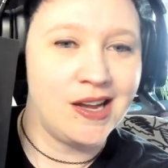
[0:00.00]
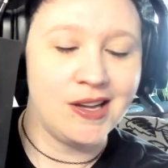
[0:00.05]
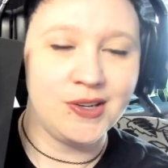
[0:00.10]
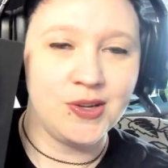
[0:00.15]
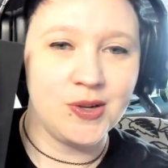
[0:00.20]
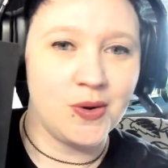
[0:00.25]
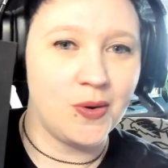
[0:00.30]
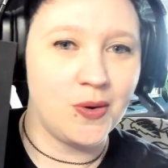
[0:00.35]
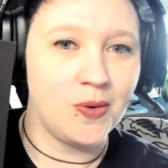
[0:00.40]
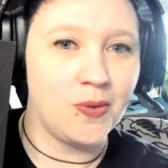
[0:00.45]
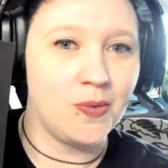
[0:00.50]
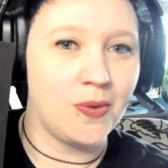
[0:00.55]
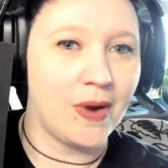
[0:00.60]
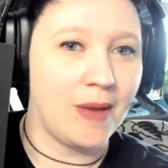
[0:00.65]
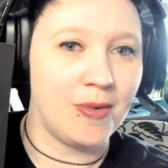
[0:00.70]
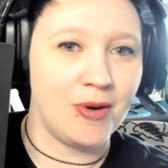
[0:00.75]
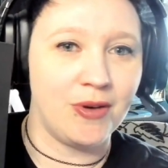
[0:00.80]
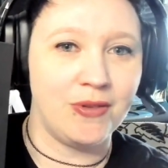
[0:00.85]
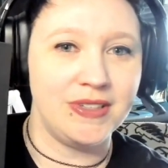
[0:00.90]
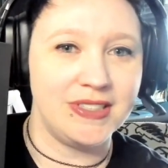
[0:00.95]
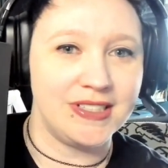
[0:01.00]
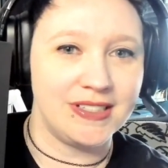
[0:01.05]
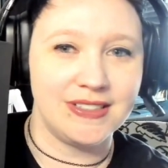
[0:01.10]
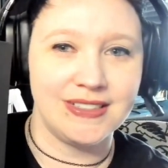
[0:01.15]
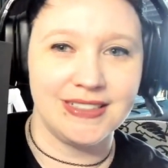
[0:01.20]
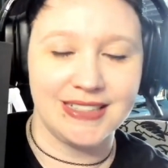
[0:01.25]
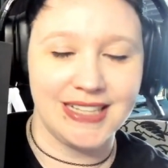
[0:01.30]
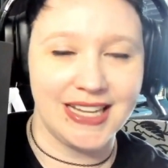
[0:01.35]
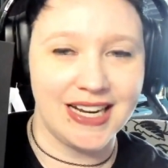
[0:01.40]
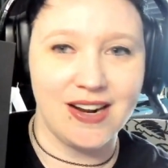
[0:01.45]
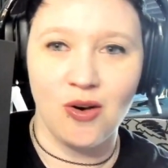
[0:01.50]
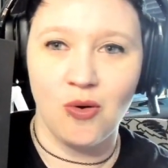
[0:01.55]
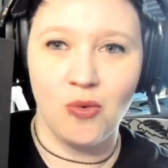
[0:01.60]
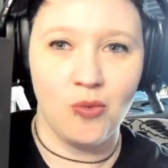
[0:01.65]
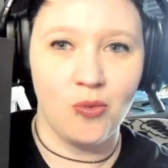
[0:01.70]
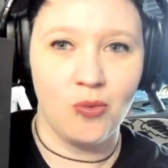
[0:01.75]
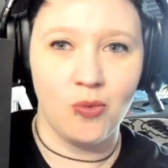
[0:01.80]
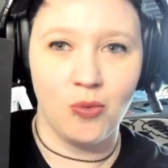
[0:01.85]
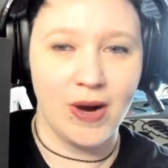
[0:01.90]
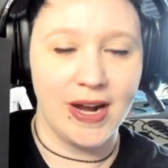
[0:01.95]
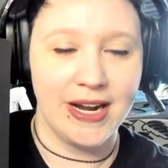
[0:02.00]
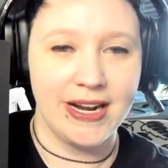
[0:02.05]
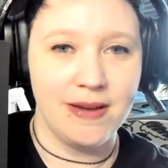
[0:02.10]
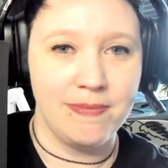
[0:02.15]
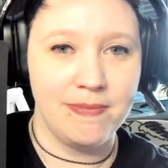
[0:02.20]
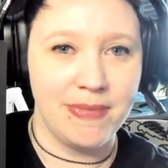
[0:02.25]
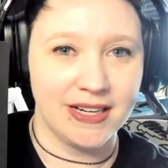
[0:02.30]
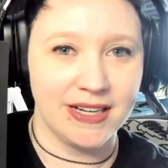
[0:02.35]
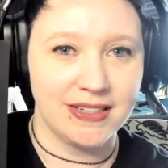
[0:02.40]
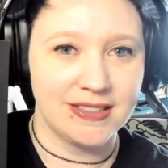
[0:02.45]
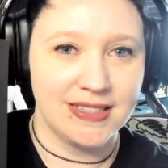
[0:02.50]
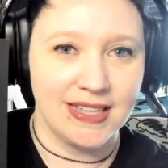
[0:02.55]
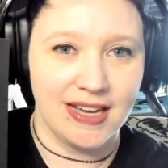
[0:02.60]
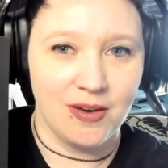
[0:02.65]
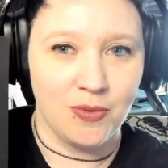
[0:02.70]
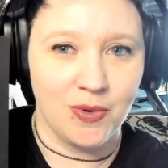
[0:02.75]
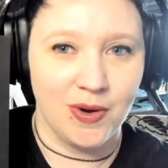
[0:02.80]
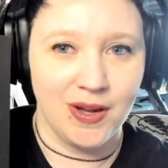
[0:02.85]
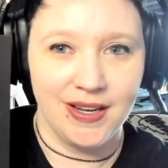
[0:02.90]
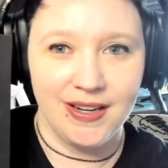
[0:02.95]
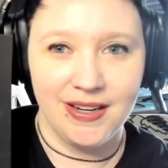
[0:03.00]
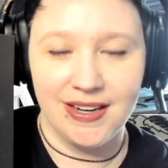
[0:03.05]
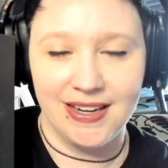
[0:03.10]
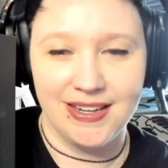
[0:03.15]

No rhyme or reason to like why I picked that one.